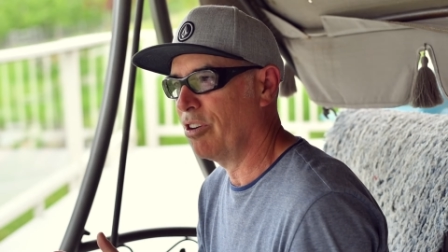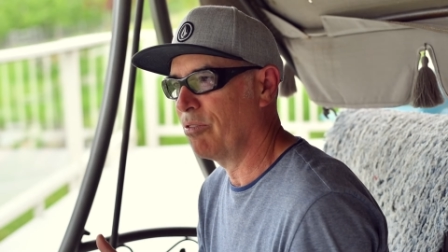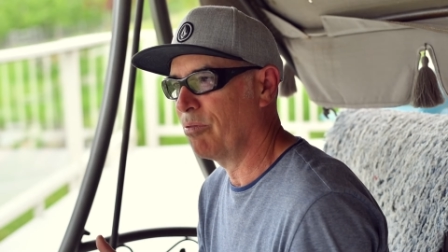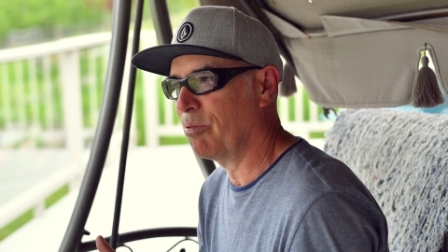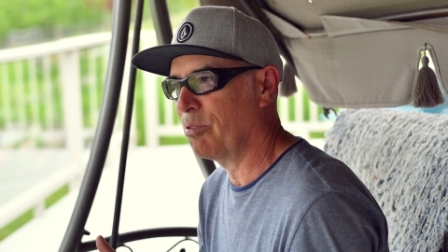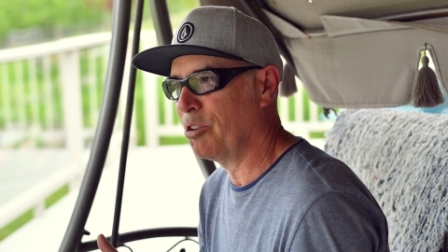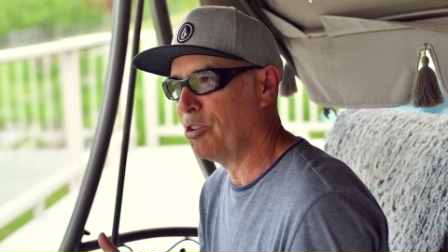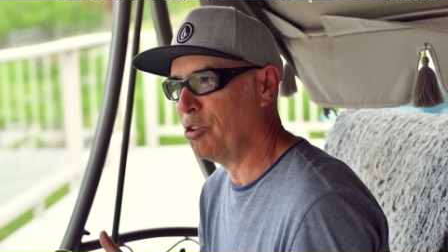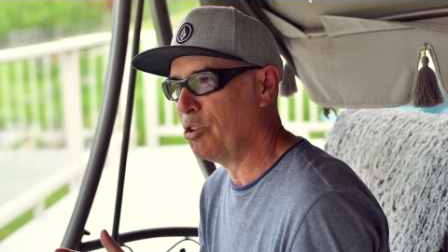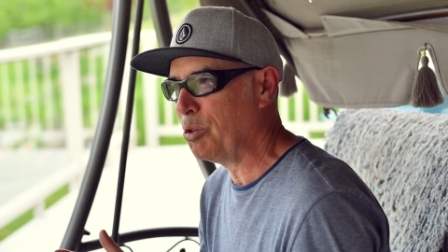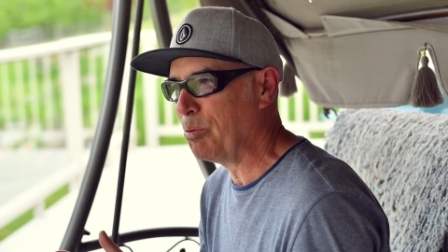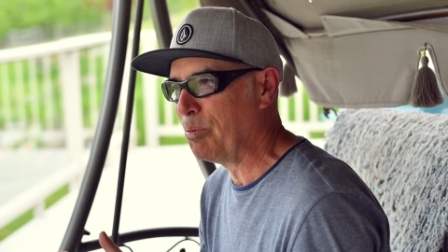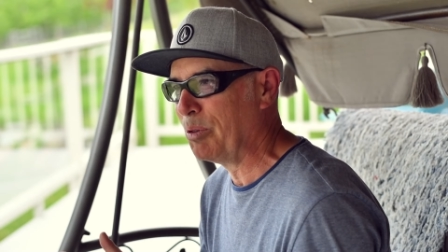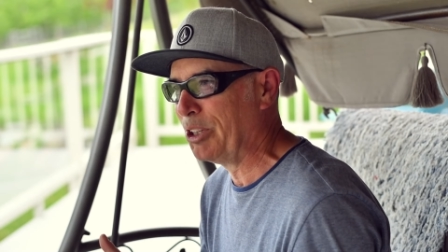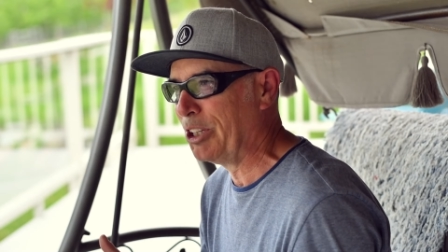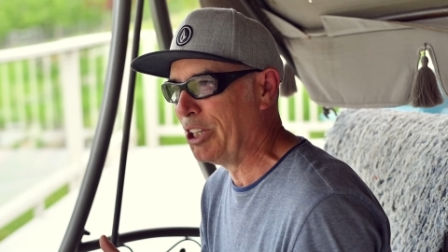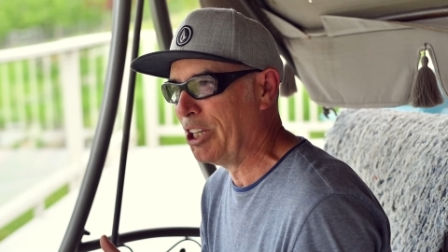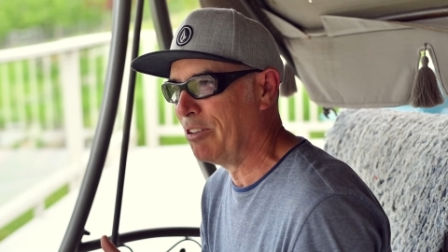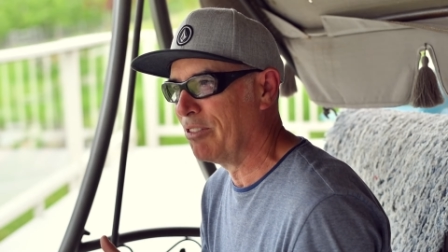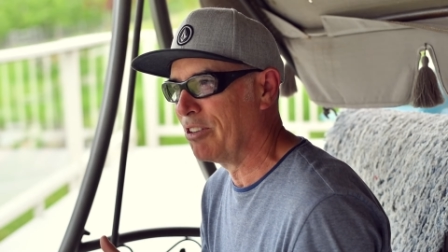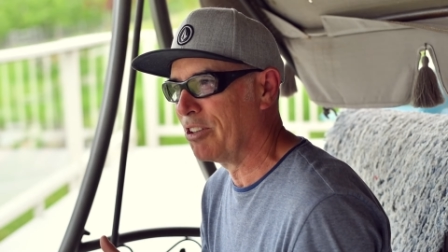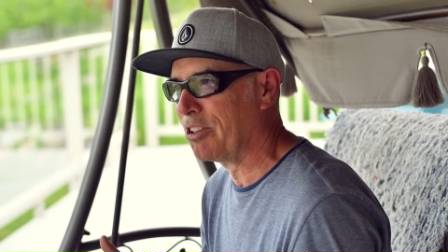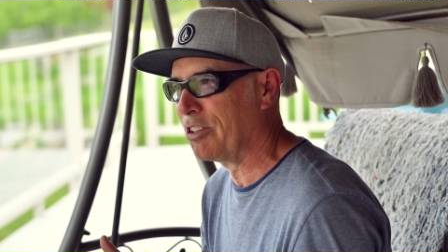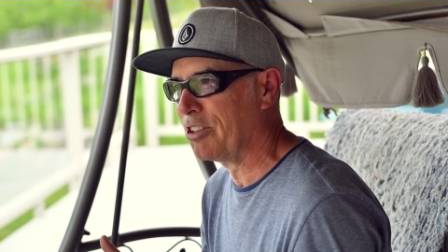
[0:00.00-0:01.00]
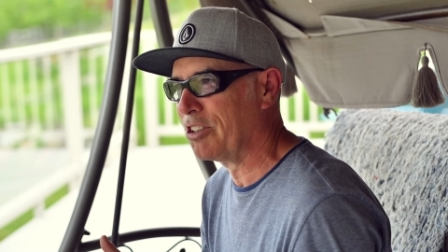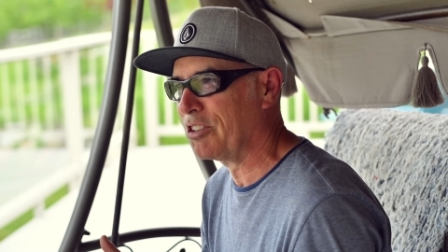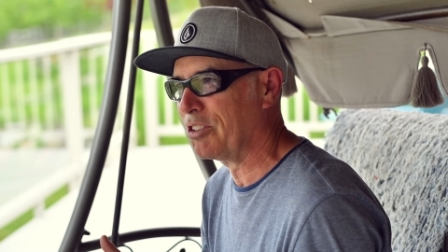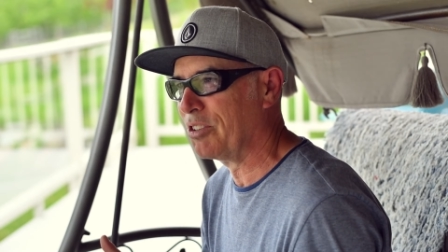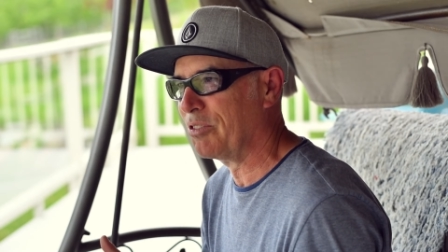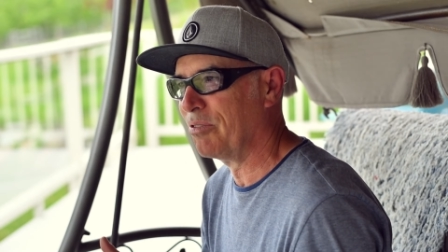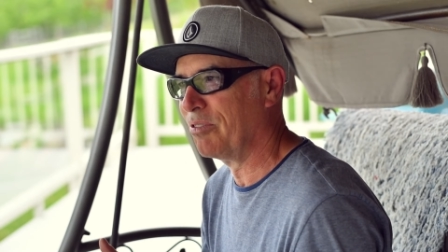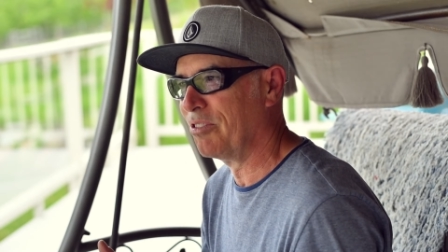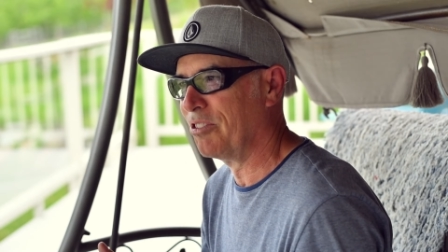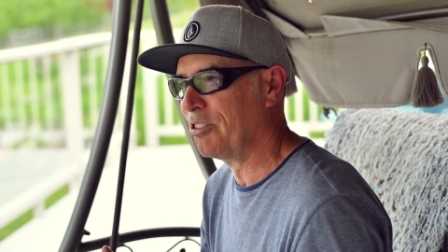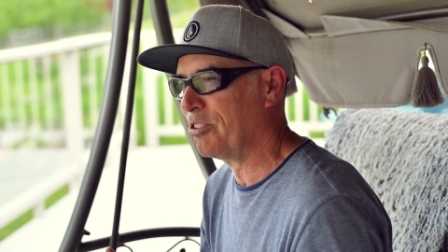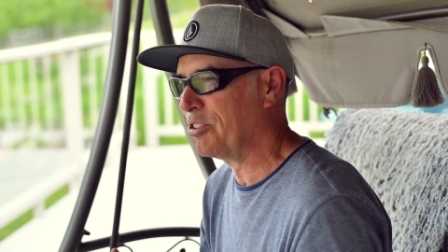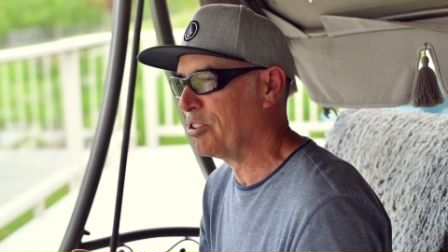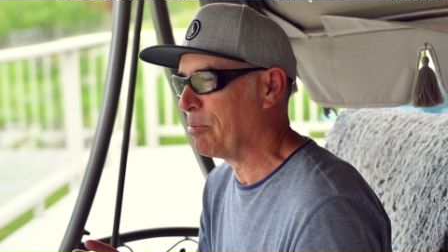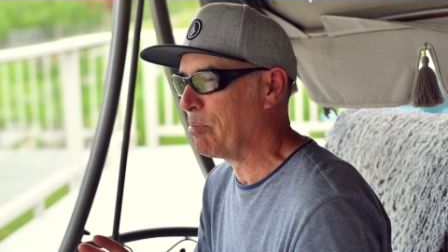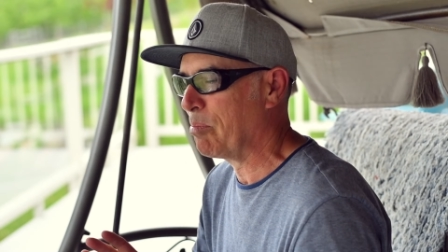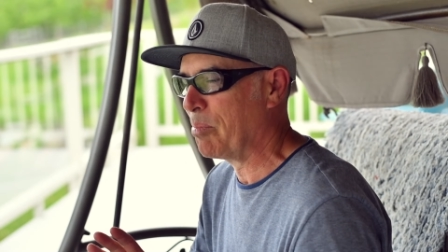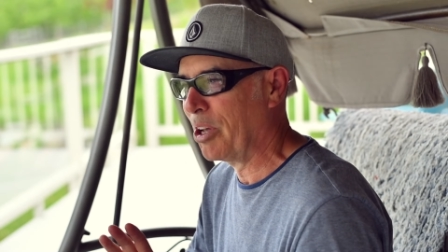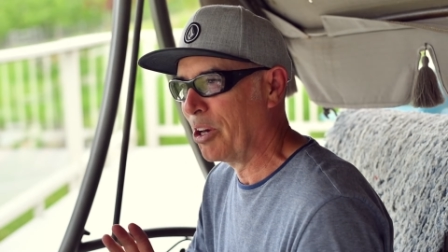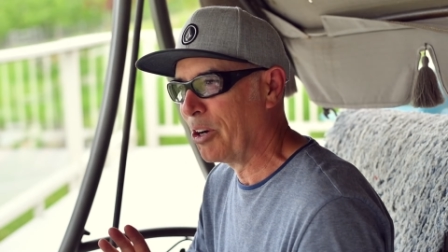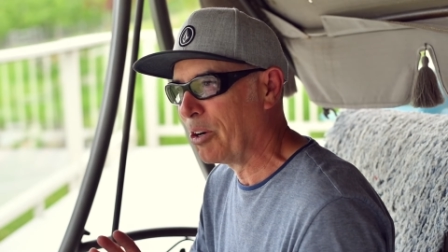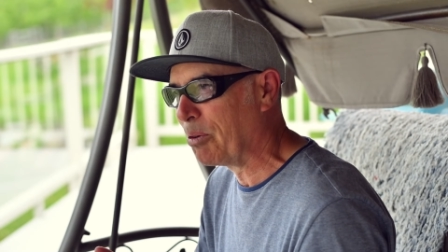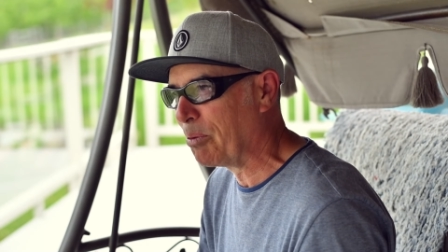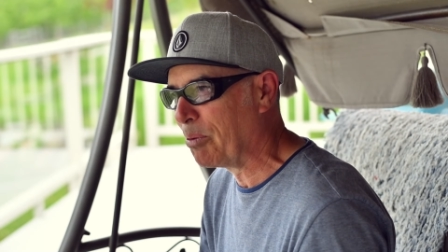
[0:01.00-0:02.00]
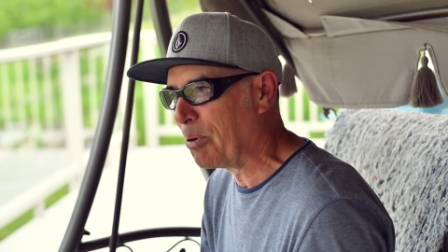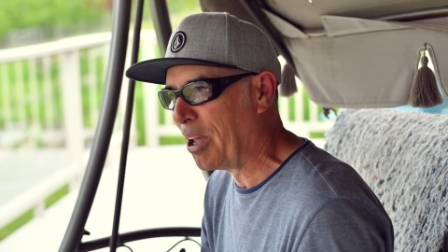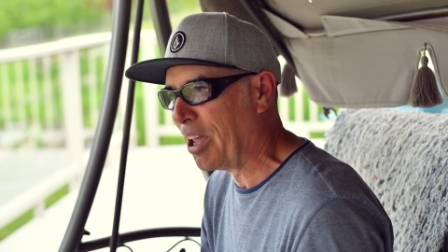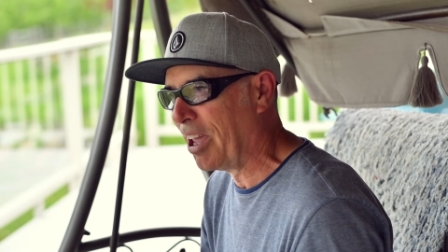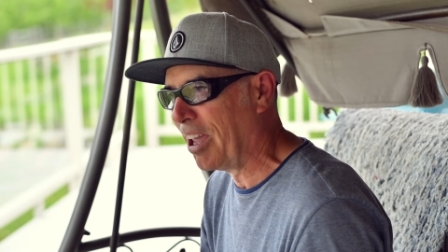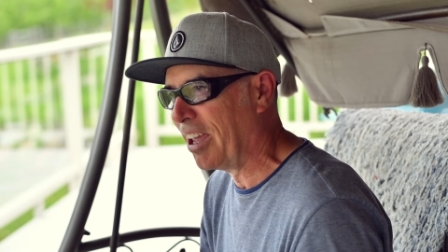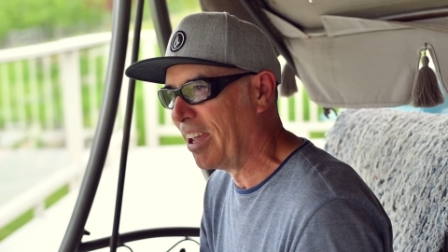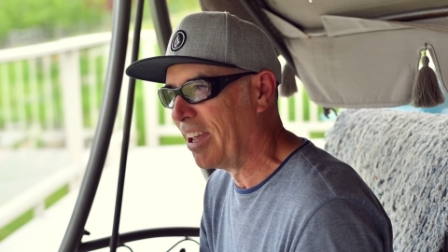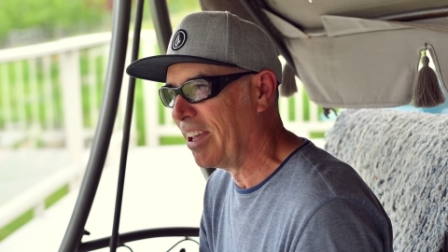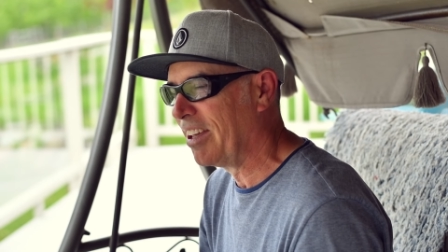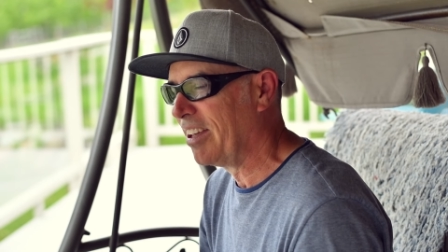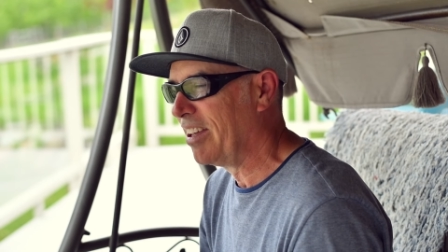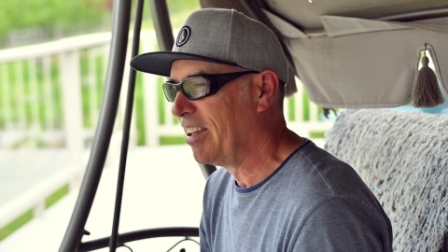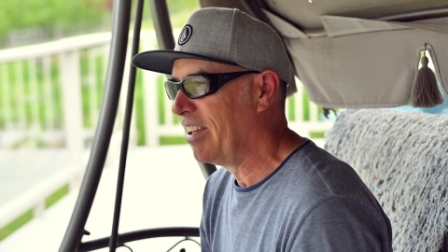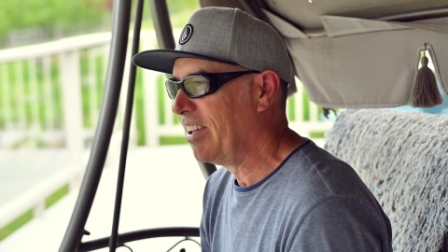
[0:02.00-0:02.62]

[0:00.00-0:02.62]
we're new believers, there's a better way.